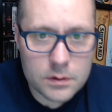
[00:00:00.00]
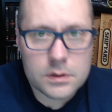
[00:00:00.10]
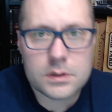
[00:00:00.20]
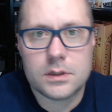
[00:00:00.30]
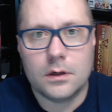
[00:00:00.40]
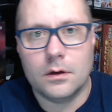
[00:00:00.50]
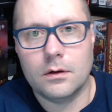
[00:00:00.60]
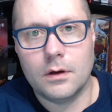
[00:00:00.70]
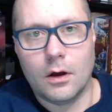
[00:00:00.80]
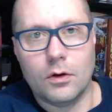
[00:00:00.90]
So
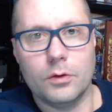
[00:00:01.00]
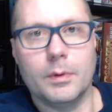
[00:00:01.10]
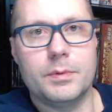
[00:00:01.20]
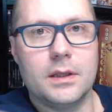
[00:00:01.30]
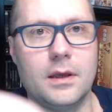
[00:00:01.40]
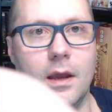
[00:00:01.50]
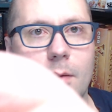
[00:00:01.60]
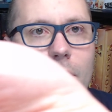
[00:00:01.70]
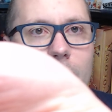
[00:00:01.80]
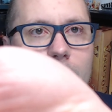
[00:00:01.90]
I'll hold them up to the
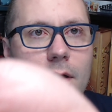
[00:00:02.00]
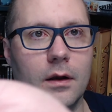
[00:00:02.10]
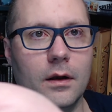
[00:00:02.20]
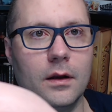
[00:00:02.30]
camera here.